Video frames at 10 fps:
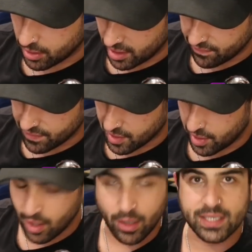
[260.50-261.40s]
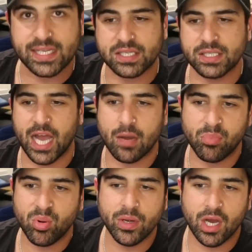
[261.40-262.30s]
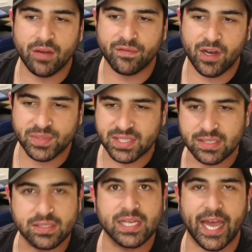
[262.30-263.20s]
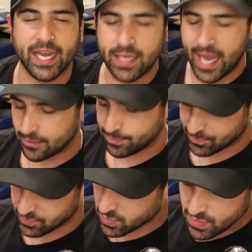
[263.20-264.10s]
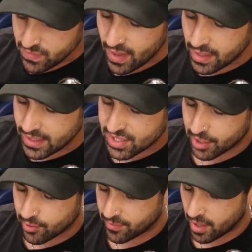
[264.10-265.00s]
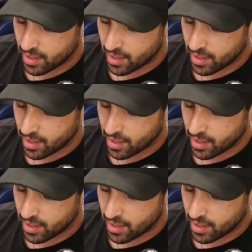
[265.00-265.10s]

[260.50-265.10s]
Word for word: got in very early. It's actually up 0.95% today. Now, Let's go to Crypto